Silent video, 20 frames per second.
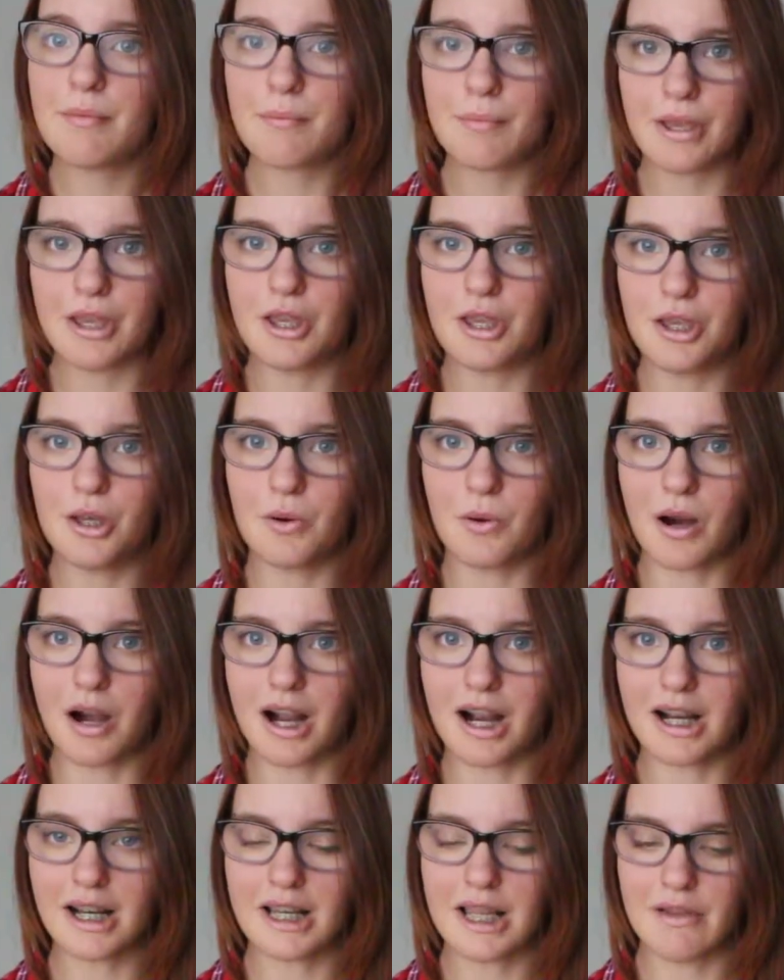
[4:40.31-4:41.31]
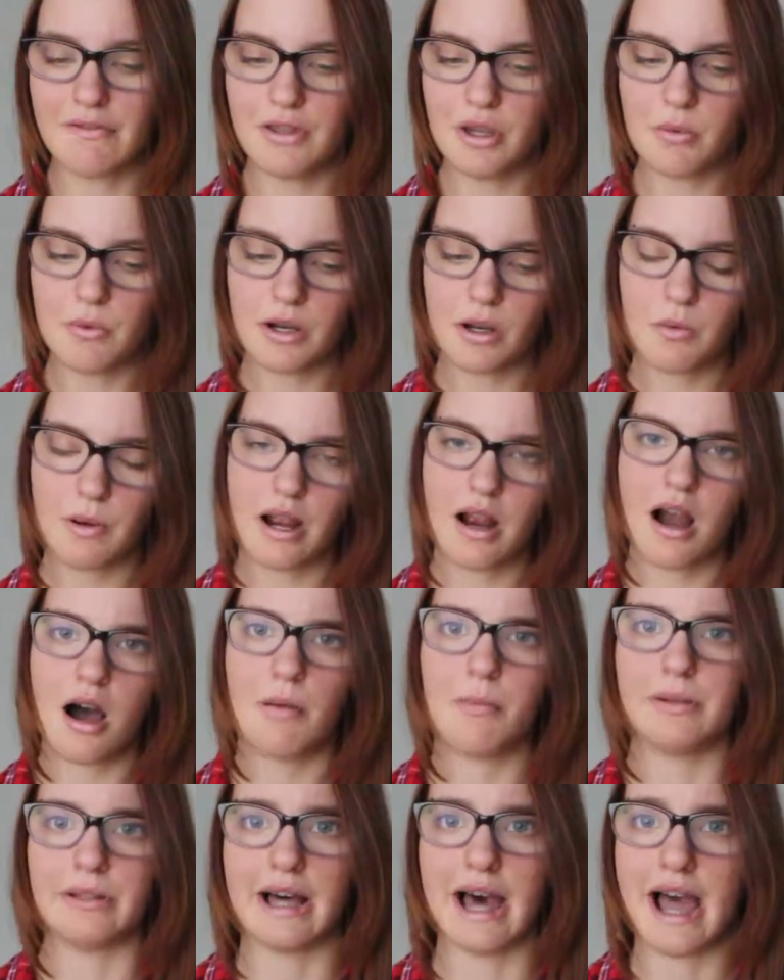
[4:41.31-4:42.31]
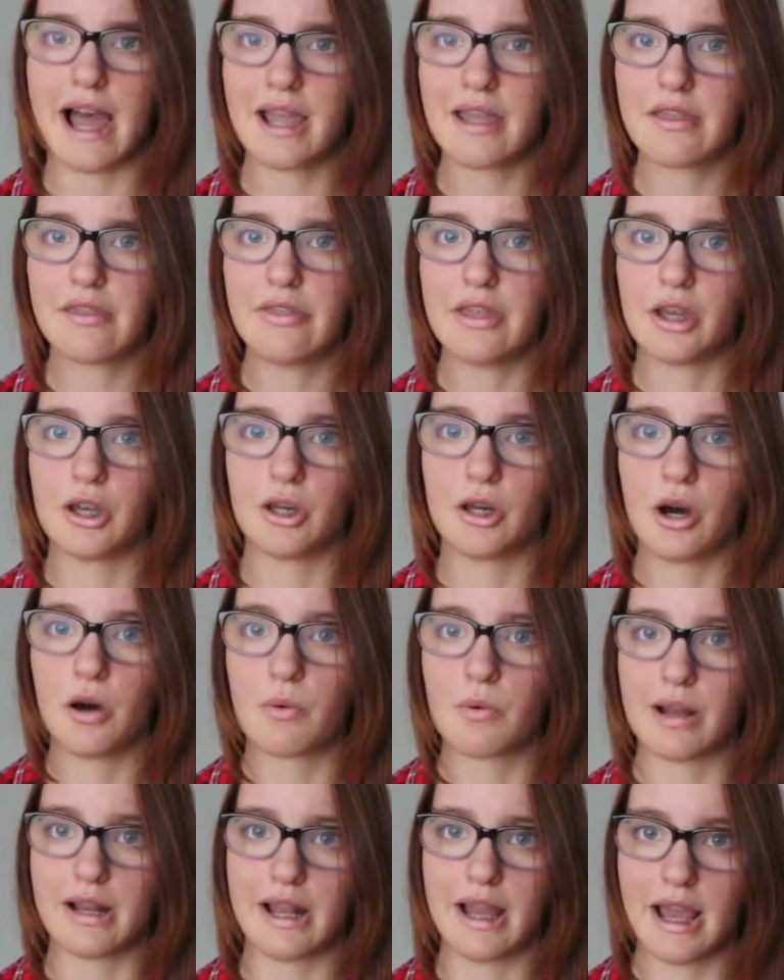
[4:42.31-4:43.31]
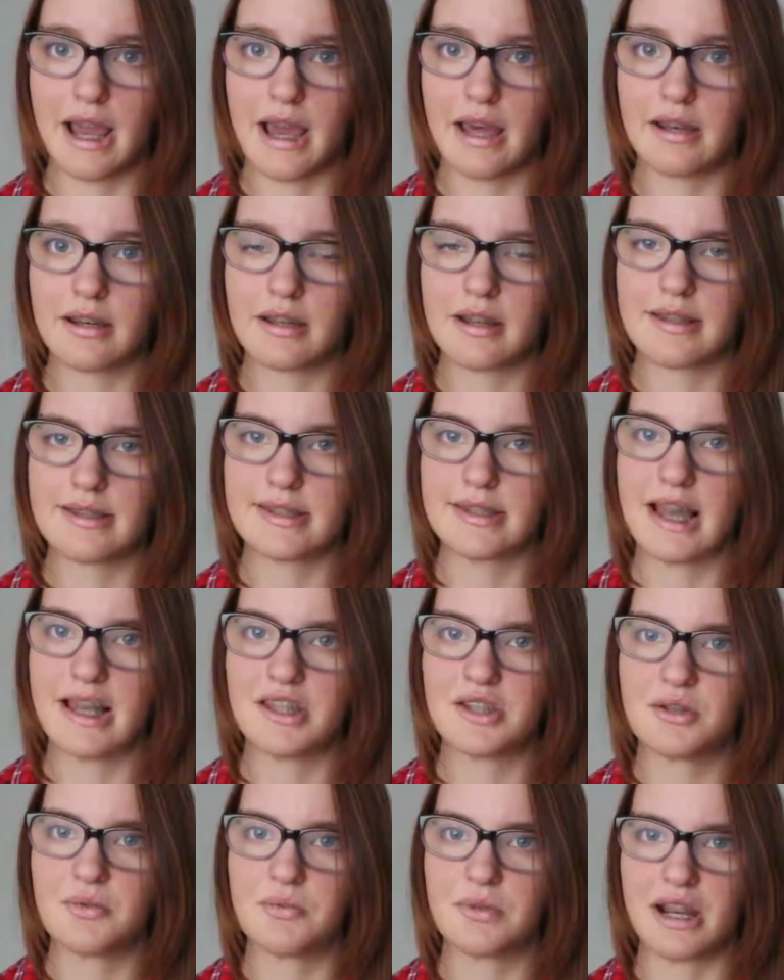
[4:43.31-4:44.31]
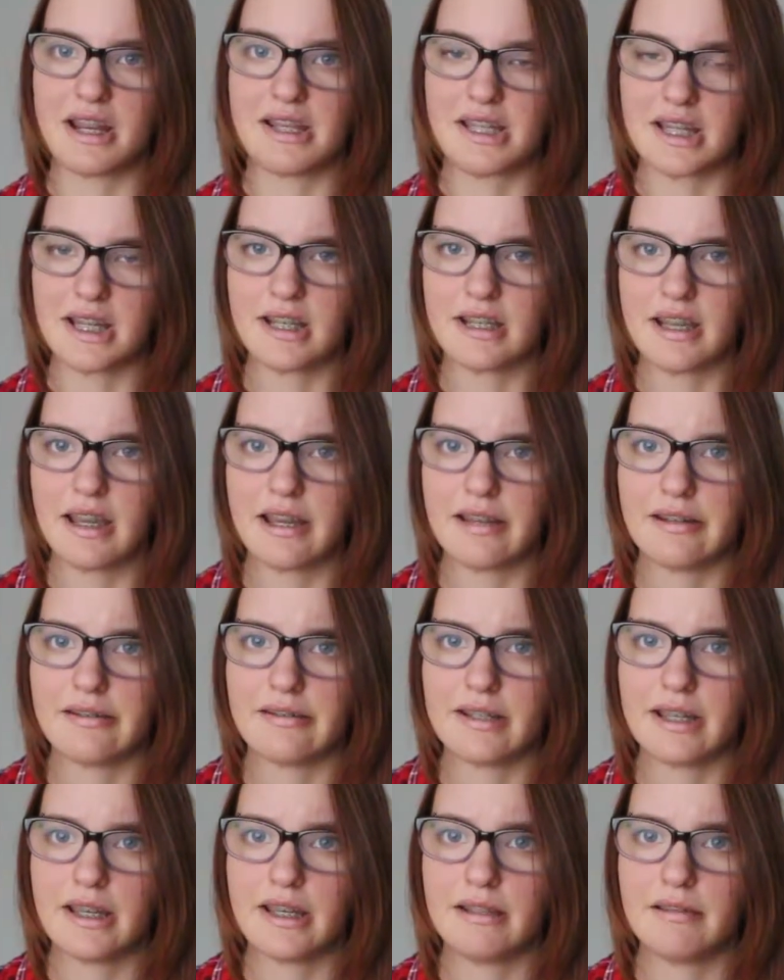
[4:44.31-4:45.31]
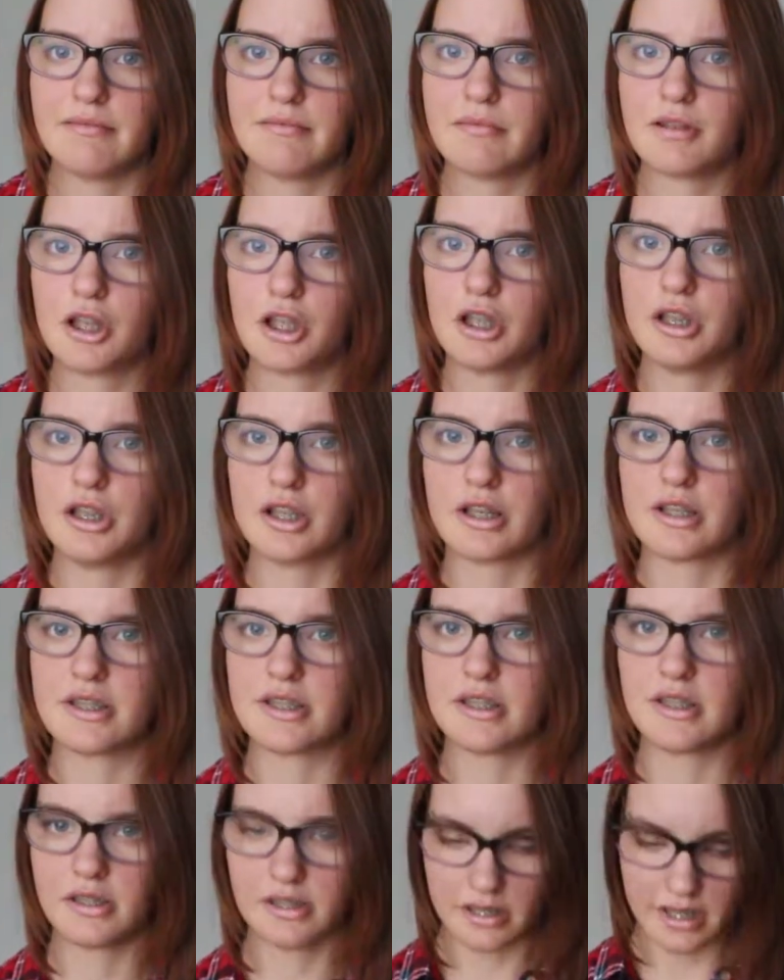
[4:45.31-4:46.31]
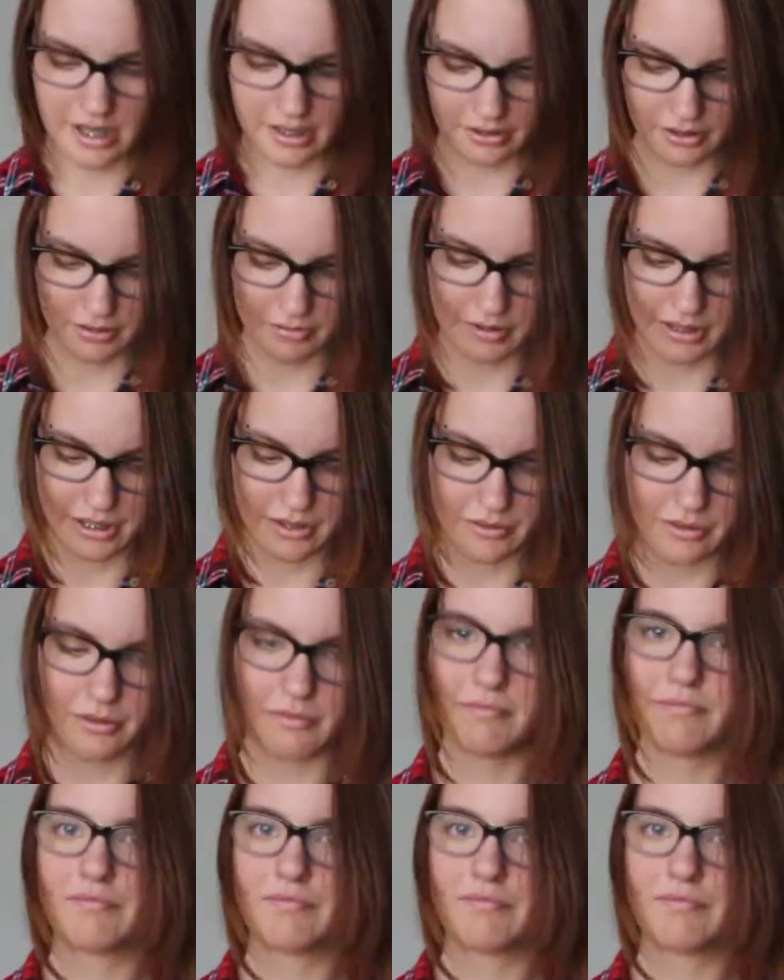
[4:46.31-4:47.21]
Be who you are. If you want to wear all black, then go right ahead, because that's what I did, and I look pretty cool.